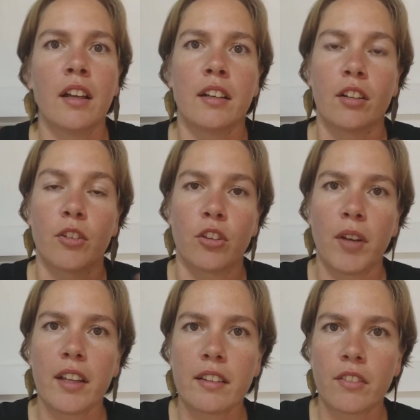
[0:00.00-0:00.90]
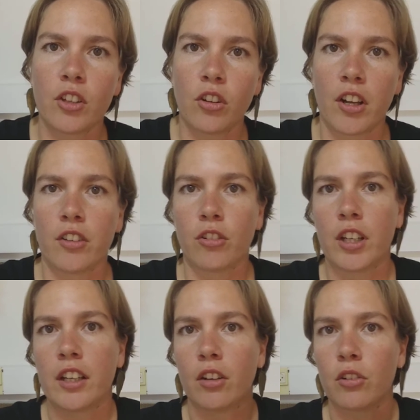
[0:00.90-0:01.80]
deal with the rest of the
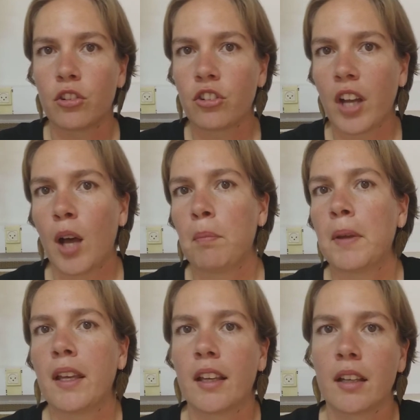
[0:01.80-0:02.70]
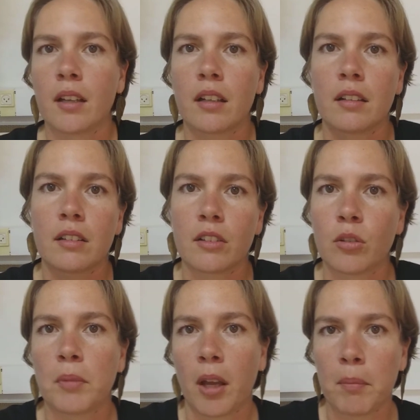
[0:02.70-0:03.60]
laundry, go shopping,
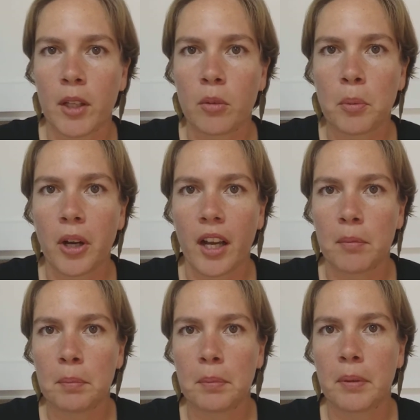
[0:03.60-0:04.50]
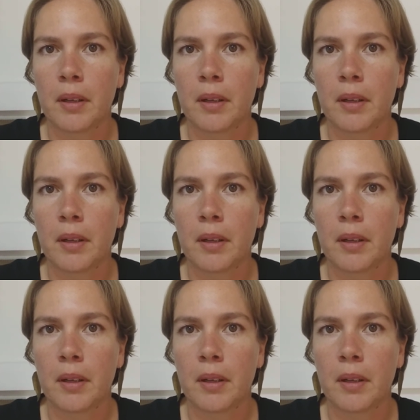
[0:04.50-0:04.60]
do my meal prep,